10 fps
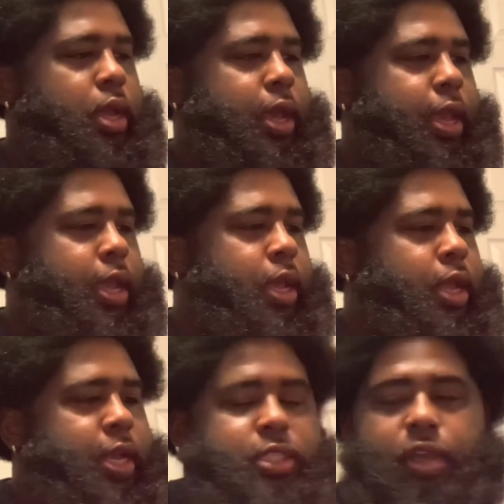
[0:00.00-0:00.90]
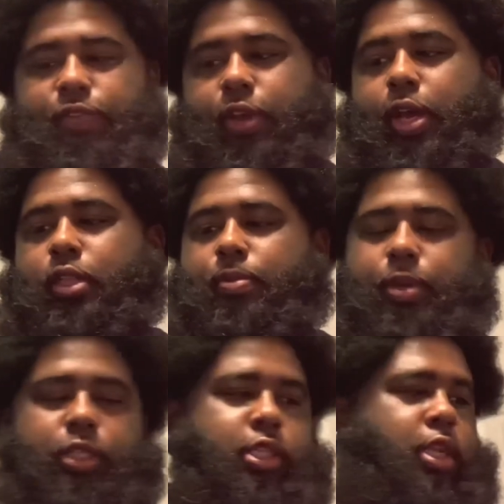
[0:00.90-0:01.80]
And as I forgot to
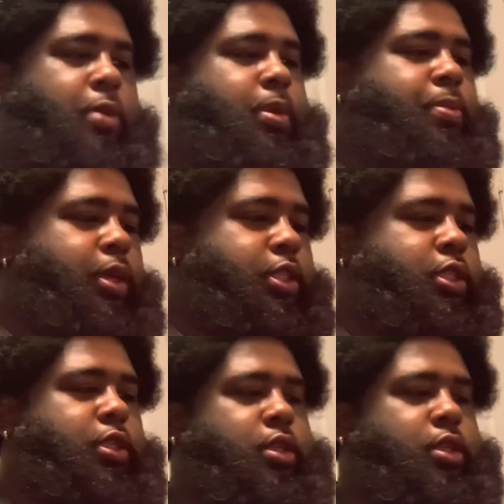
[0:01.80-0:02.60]
mention, let me mention,